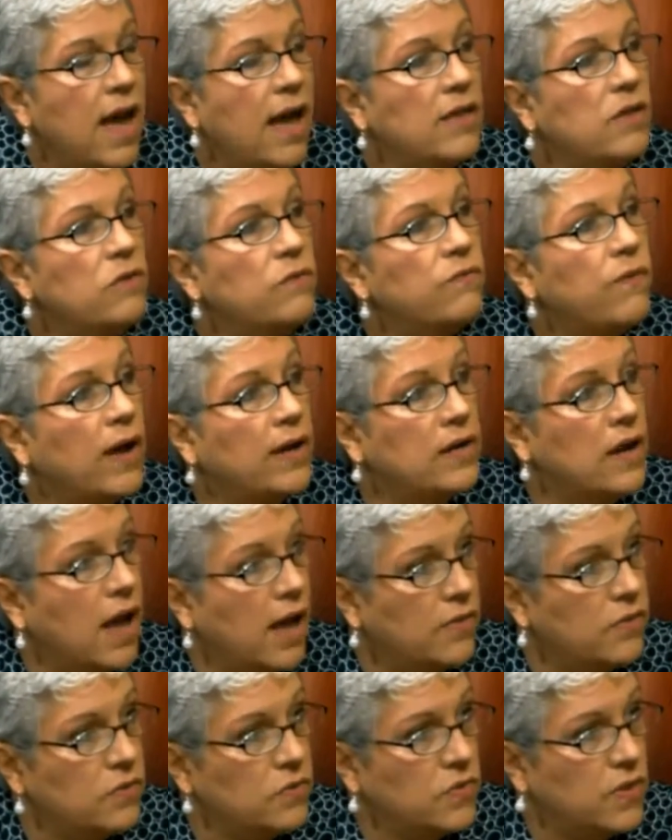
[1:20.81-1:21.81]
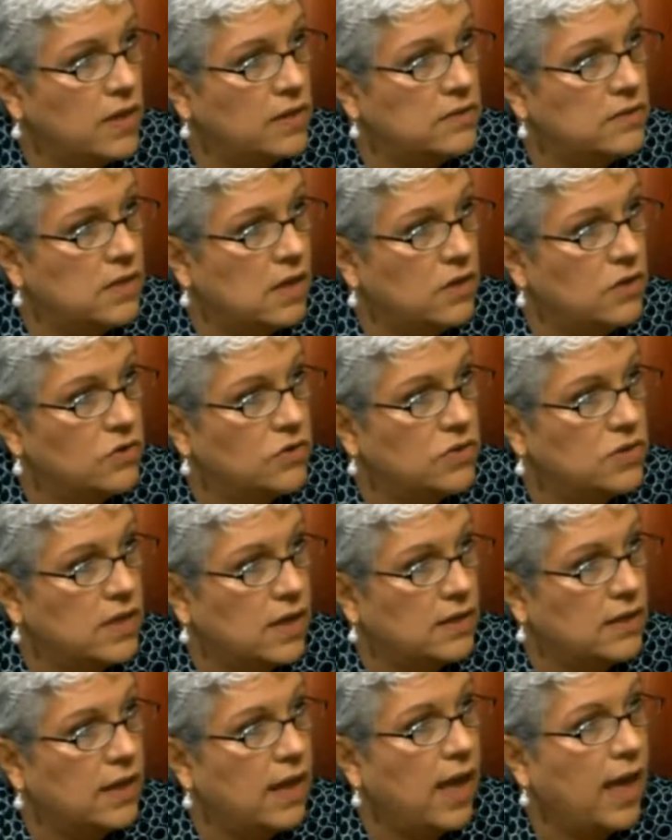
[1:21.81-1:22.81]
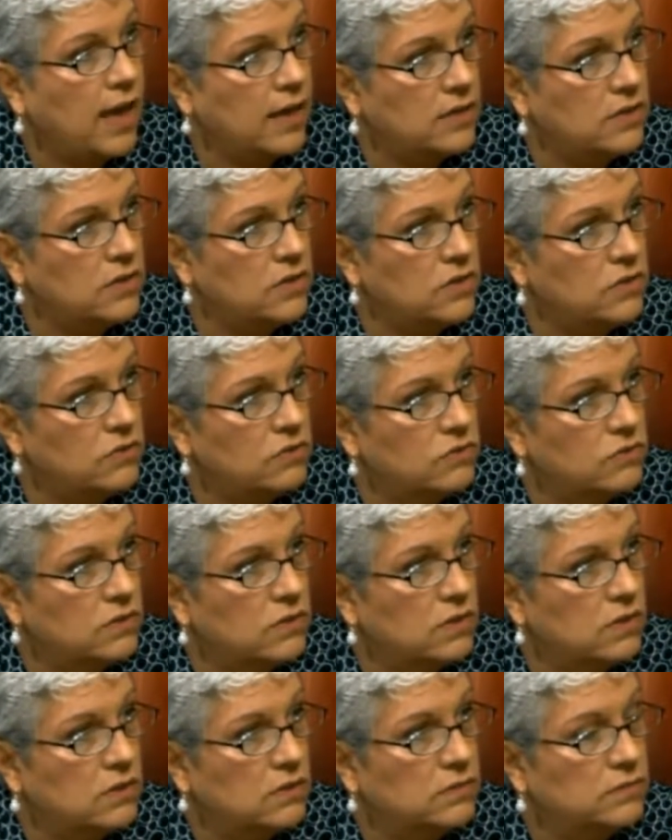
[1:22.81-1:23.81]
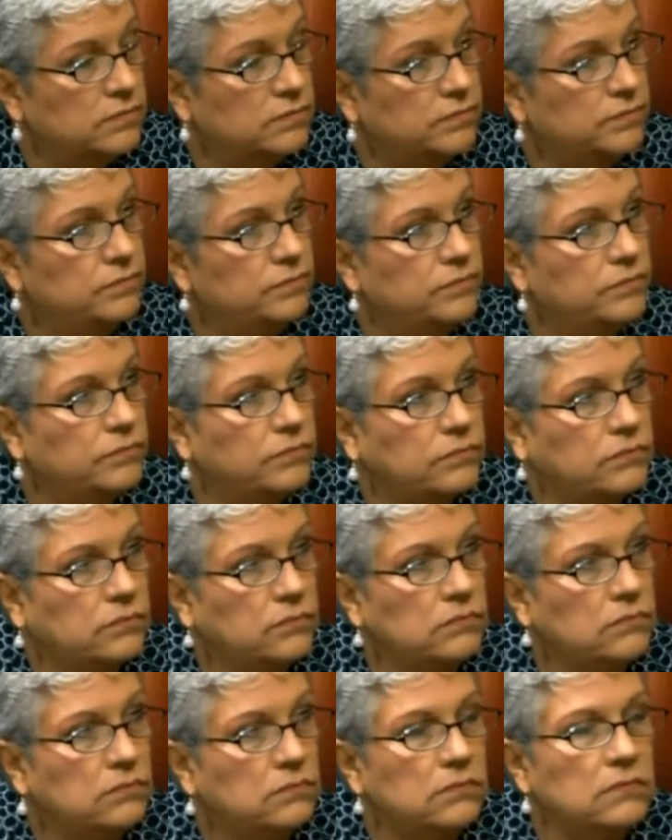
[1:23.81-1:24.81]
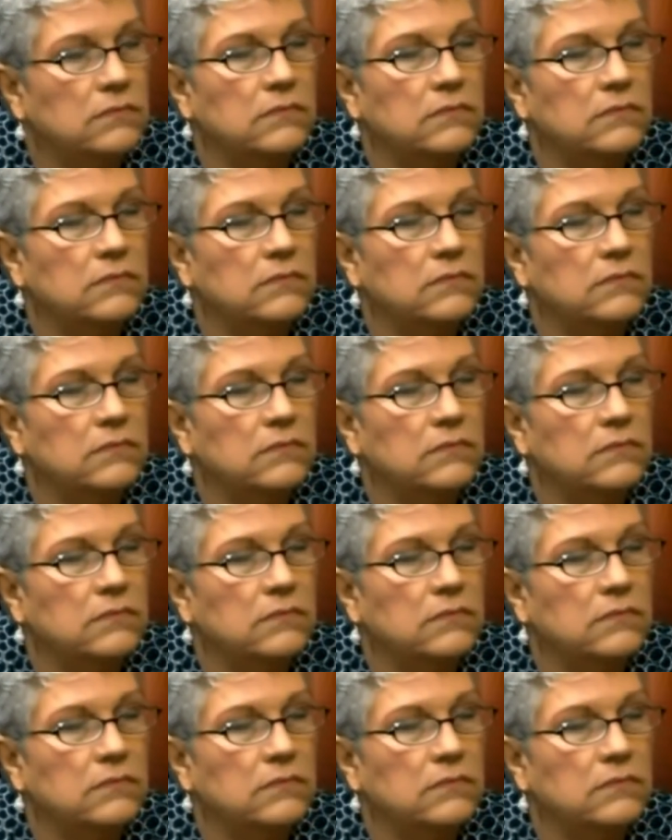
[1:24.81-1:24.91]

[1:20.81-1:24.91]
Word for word: and you find other things that your son can do. Yeah, absolutely. I